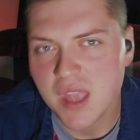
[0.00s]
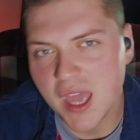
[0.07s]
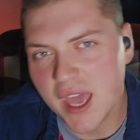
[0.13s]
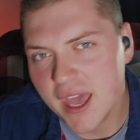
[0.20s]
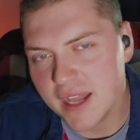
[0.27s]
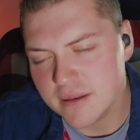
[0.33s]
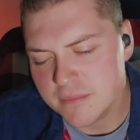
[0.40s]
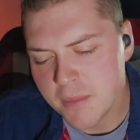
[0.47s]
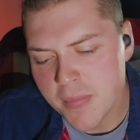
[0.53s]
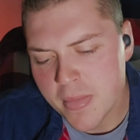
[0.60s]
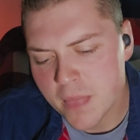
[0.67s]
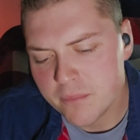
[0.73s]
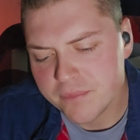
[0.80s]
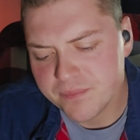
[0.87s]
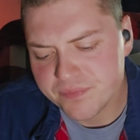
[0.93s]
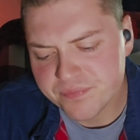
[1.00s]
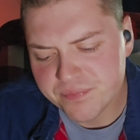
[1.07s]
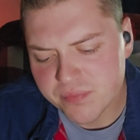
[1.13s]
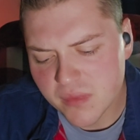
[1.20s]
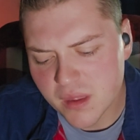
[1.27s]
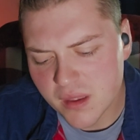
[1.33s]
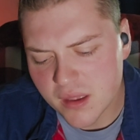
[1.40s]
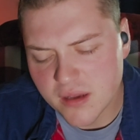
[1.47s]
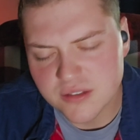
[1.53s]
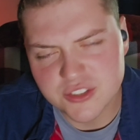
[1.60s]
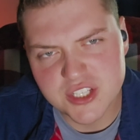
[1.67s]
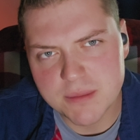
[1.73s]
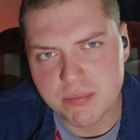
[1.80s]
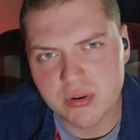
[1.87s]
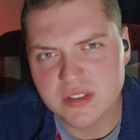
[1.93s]
And
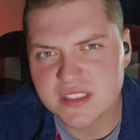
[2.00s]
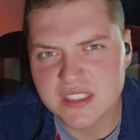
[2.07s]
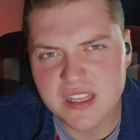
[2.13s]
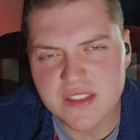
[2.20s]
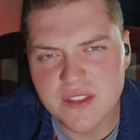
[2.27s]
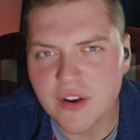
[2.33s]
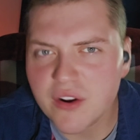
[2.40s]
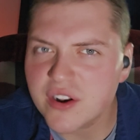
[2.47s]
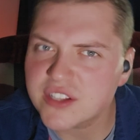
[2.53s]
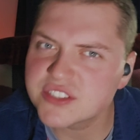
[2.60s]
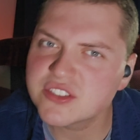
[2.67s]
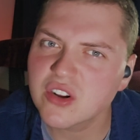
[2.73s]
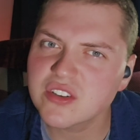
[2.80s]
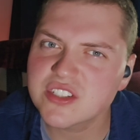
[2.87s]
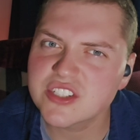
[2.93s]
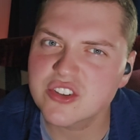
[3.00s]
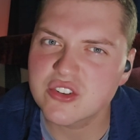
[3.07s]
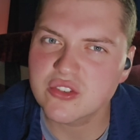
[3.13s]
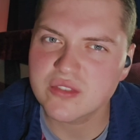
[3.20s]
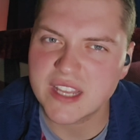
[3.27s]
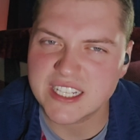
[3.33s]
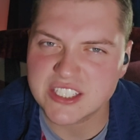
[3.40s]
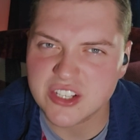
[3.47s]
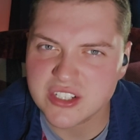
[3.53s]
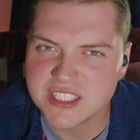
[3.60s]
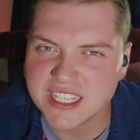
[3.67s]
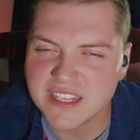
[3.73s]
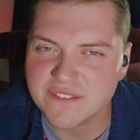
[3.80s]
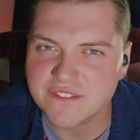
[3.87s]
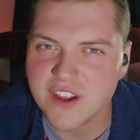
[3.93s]
she puts it in there, and it starts
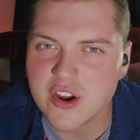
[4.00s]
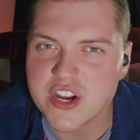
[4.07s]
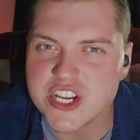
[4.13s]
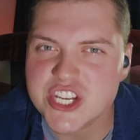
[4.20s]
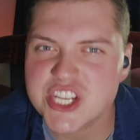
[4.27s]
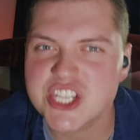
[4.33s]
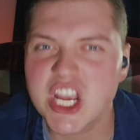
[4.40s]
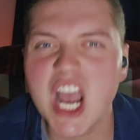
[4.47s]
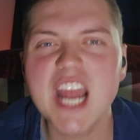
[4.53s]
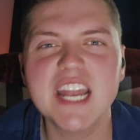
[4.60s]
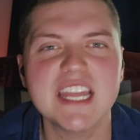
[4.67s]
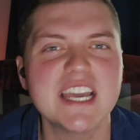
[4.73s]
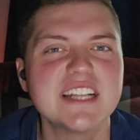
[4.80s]
getting very shiny.